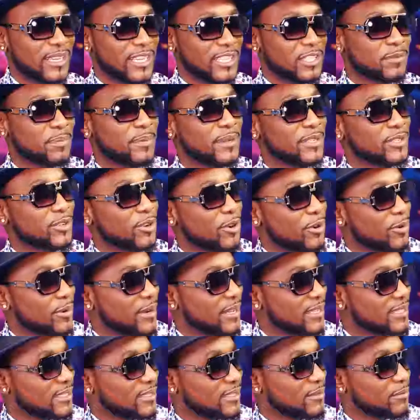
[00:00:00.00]
K-Smash
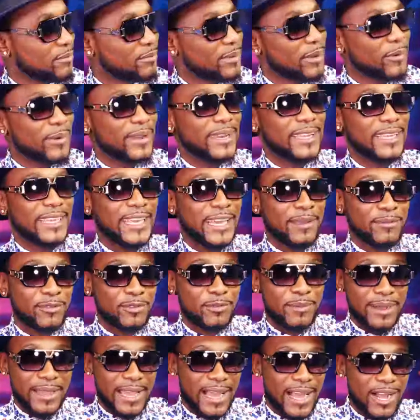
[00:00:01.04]
called us. But when he came
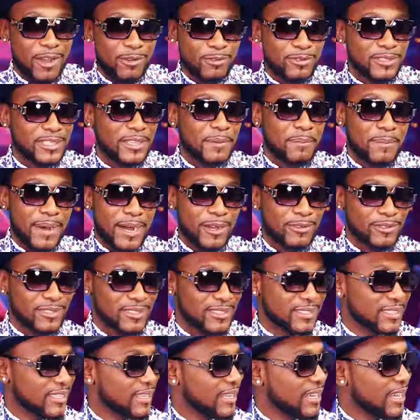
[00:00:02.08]
to my house, he
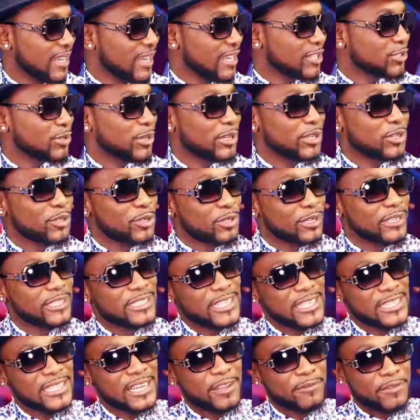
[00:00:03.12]
bounced. So he
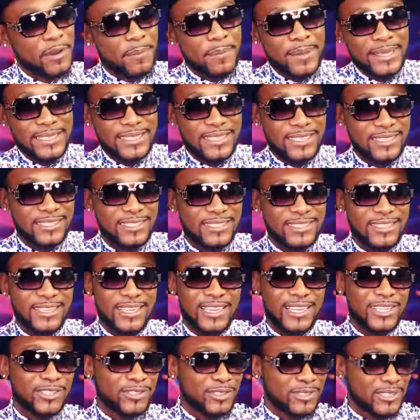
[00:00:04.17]
just left a message
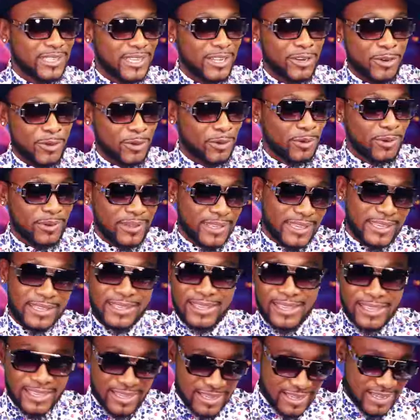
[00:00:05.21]
to say, no,
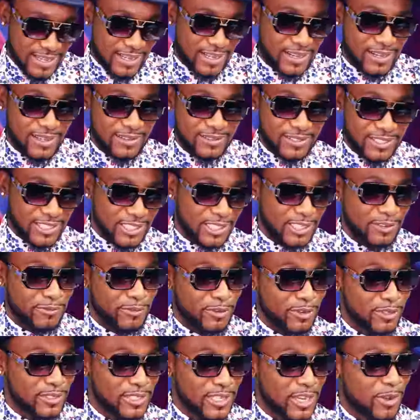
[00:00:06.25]
Chisha
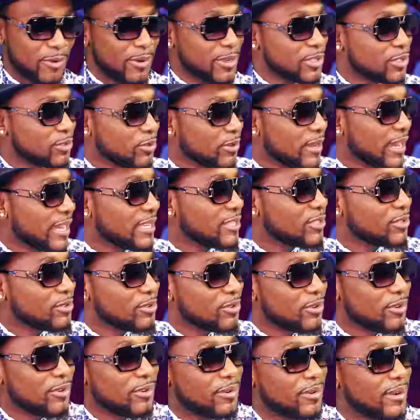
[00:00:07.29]
Folotea wants you guys to
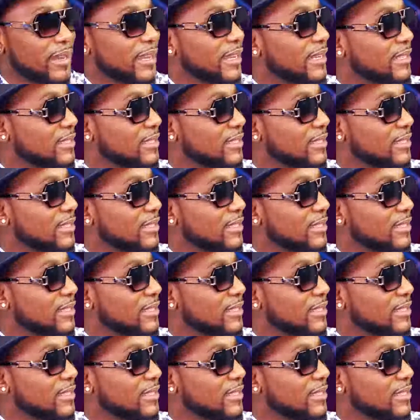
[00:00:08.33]
go